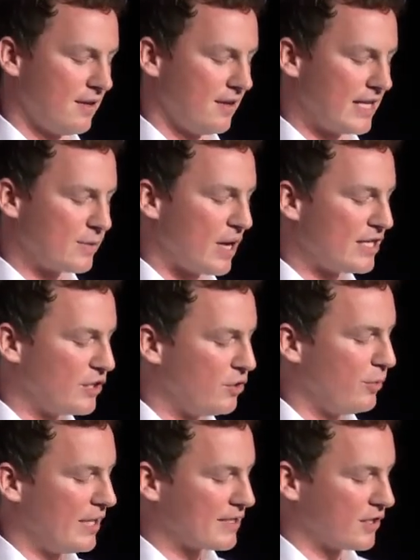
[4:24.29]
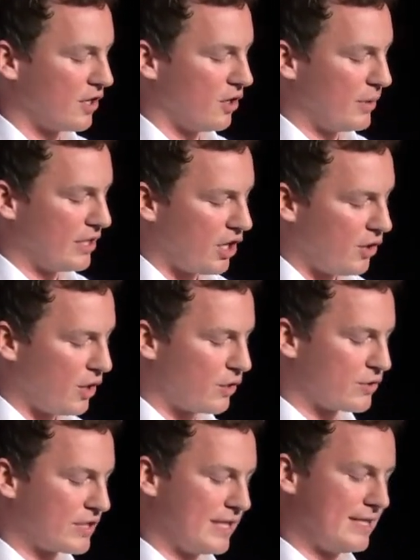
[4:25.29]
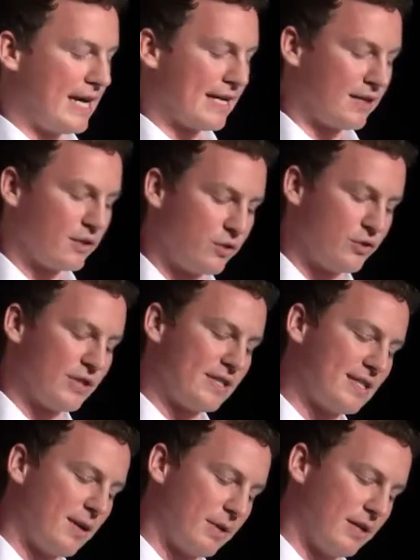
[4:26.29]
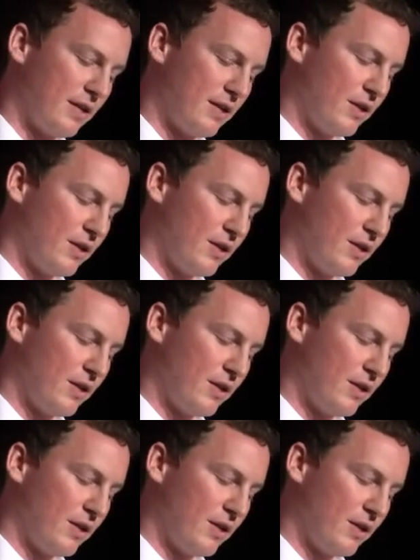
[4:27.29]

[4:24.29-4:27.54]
That's why 2 weeks ago, we co-hosted a Tech Inclusion Summit